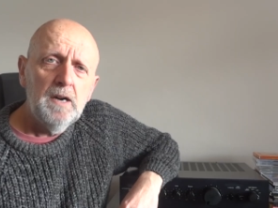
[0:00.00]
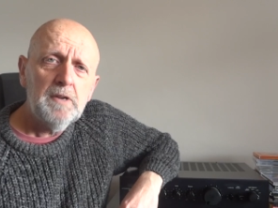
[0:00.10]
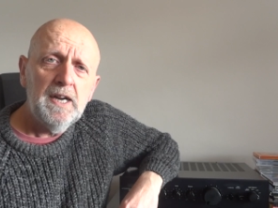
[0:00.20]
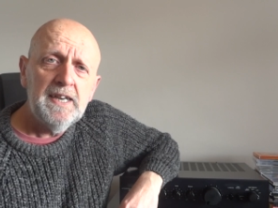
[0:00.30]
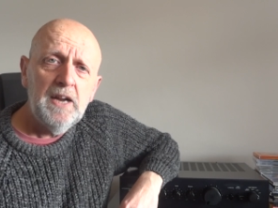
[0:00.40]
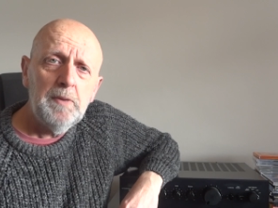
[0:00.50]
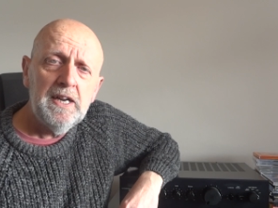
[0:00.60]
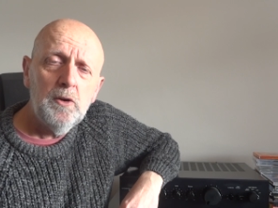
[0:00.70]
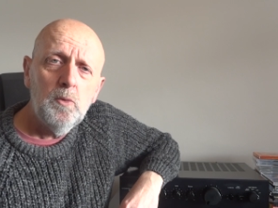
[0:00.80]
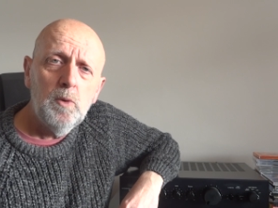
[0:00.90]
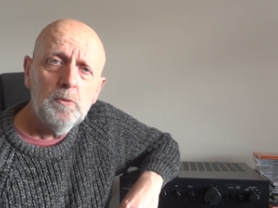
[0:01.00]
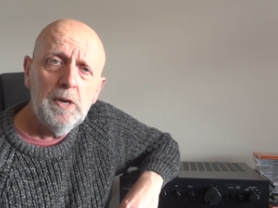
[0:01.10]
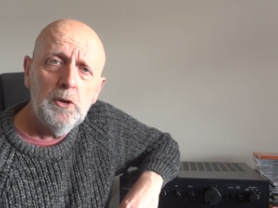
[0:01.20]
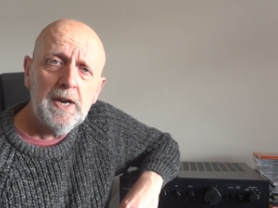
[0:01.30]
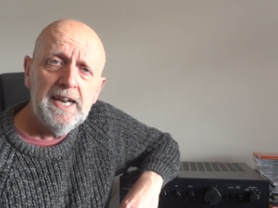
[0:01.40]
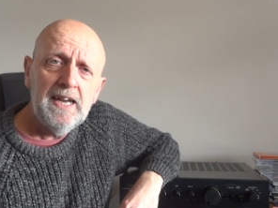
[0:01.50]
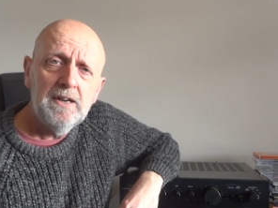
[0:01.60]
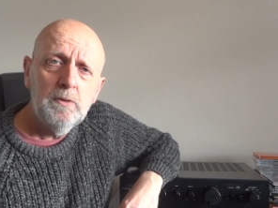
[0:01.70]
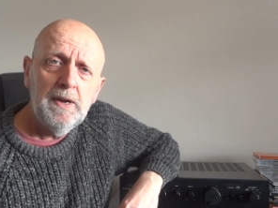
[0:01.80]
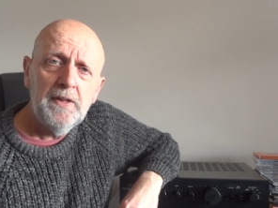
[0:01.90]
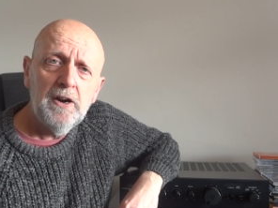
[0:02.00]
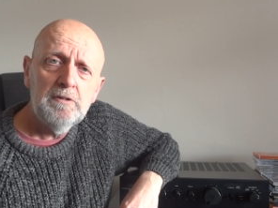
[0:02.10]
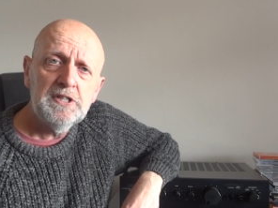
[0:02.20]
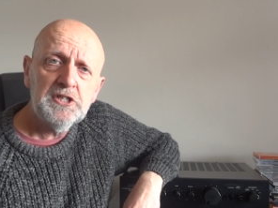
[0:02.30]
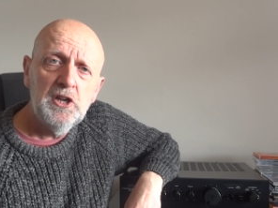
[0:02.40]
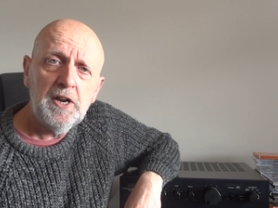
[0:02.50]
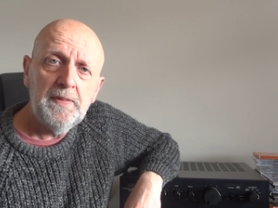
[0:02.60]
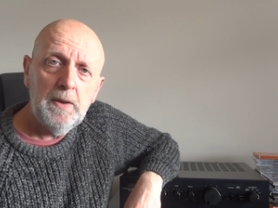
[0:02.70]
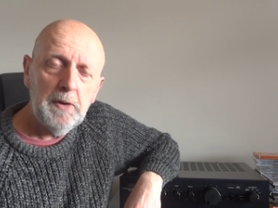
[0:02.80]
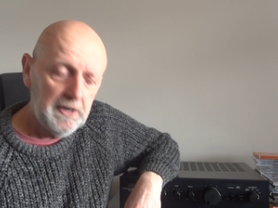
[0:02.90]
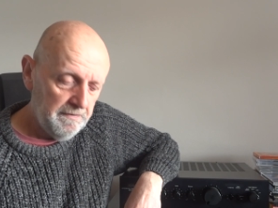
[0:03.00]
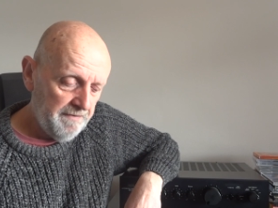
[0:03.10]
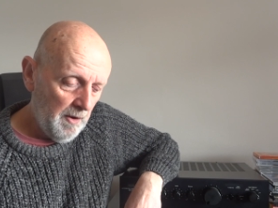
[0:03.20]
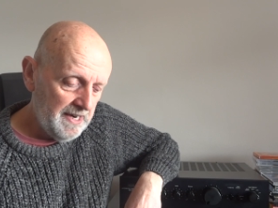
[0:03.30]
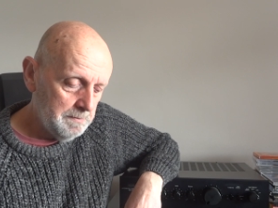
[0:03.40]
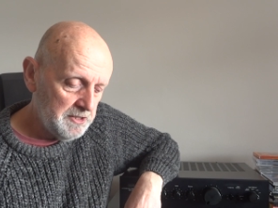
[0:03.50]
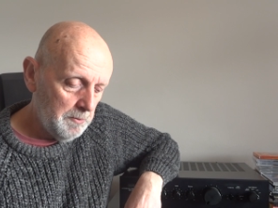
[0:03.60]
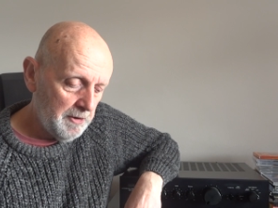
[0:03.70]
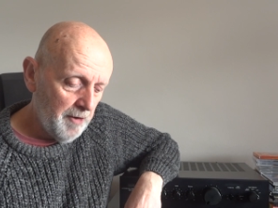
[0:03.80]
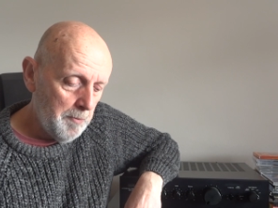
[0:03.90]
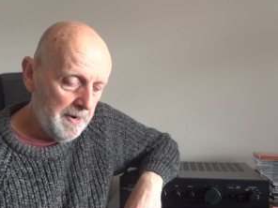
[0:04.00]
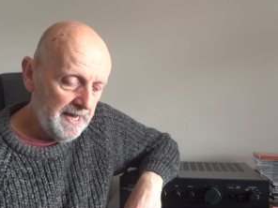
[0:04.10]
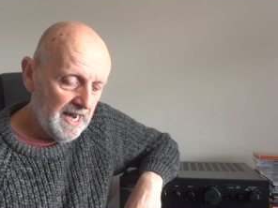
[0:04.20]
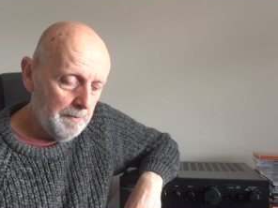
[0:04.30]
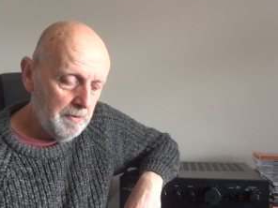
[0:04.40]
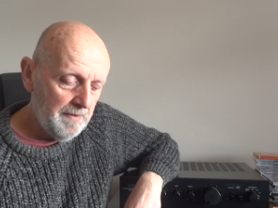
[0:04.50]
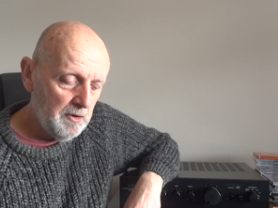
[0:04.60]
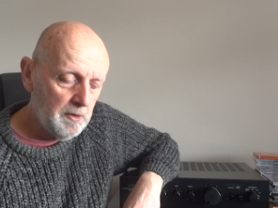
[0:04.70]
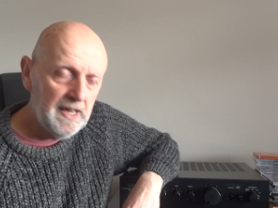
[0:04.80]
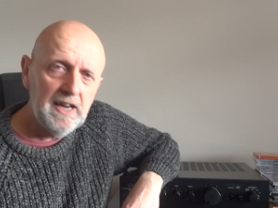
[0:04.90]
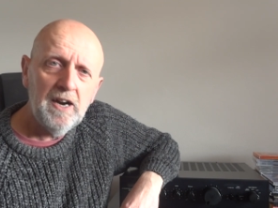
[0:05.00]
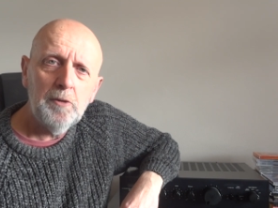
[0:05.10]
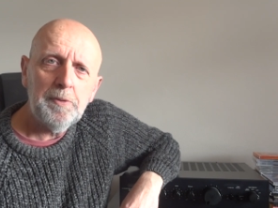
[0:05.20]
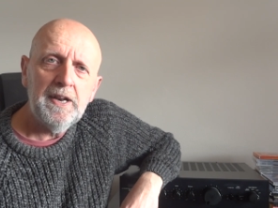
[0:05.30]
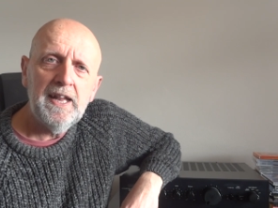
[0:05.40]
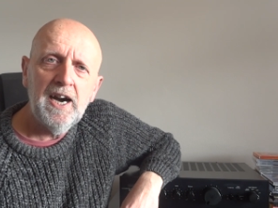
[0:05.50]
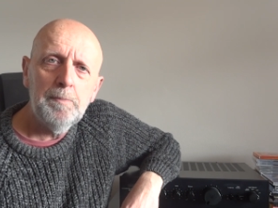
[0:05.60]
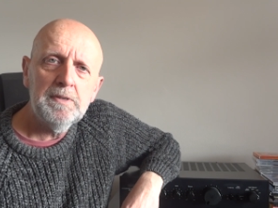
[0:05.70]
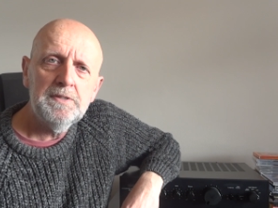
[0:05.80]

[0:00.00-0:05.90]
Okay, now we know what we're looking at, uh, where they are in the circuit, that we're going to find them. So we're going to open it up, we have a look here, opening it up,